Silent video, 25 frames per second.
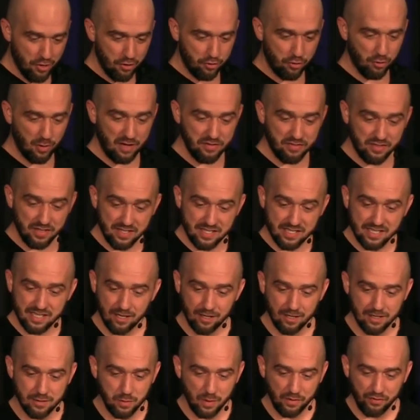Throughout this
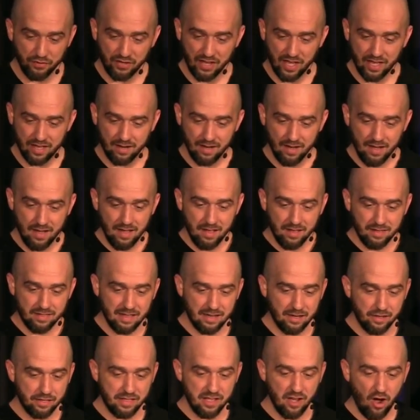series, we've said
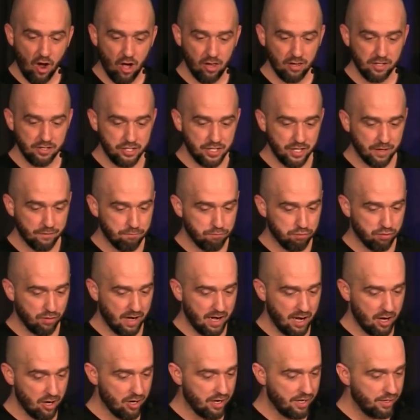that a theology of
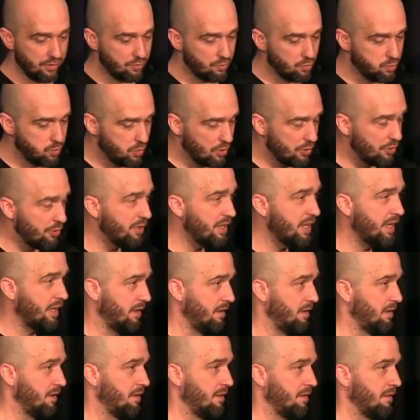prayer is
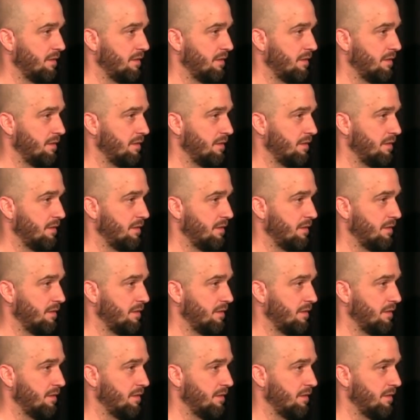rooted